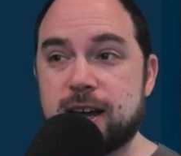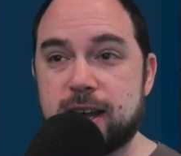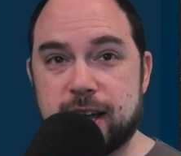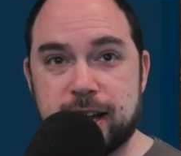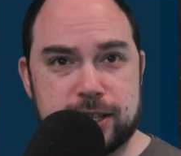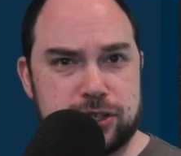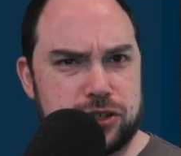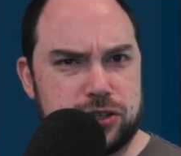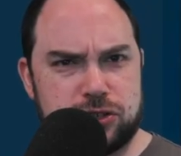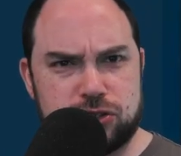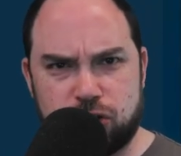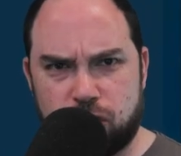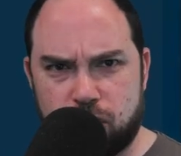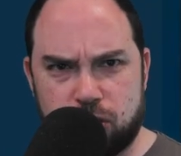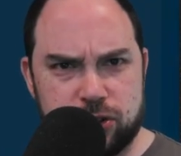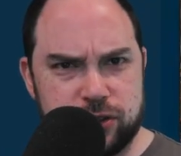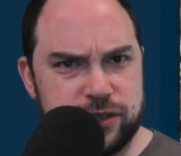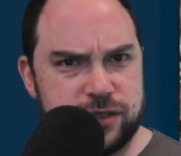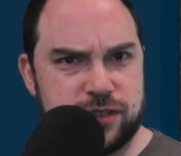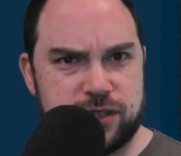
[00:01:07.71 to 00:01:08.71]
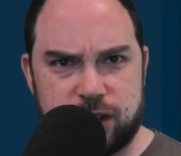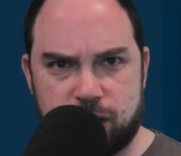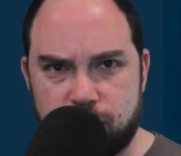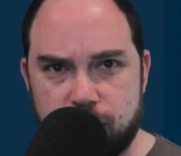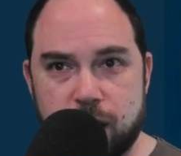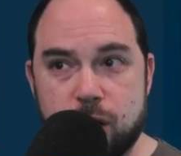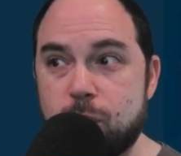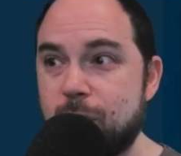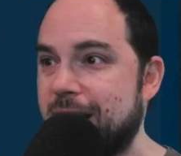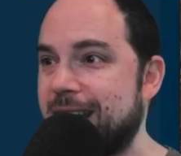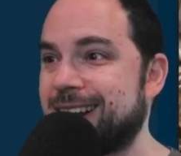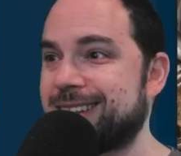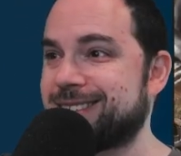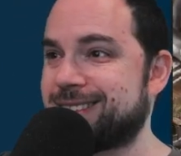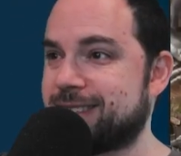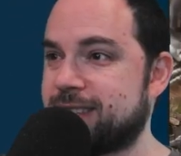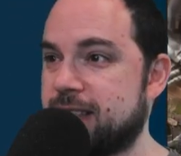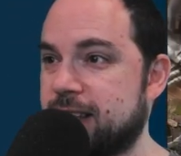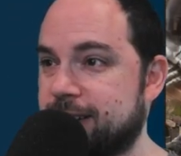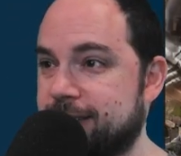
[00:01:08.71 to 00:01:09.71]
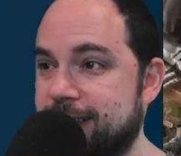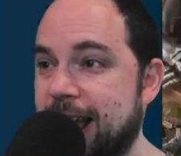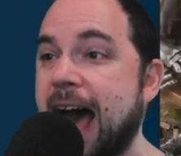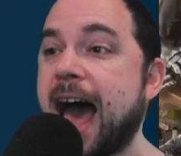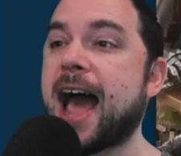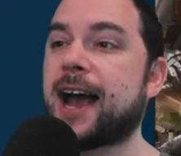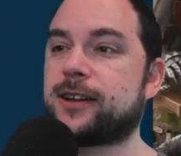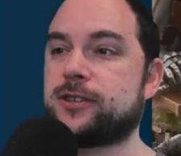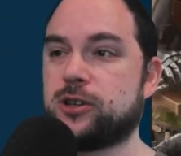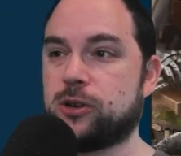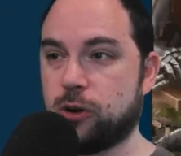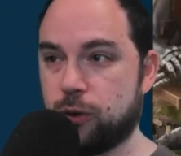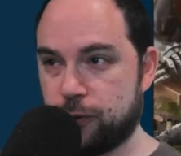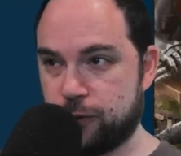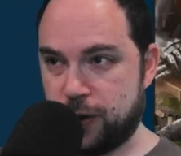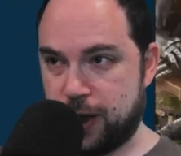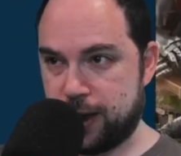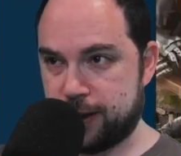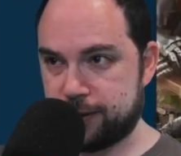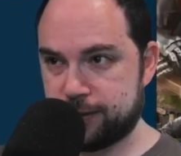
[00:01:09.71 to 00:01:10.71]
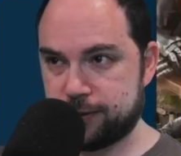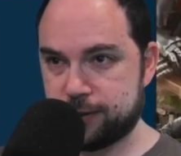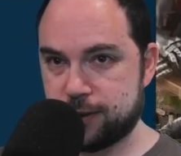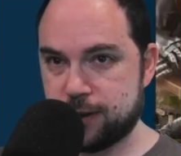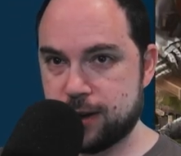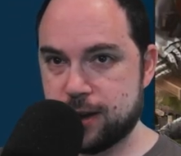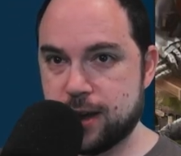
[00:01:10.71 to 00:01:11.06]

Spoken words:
it's turn 0, it's the tactical phase.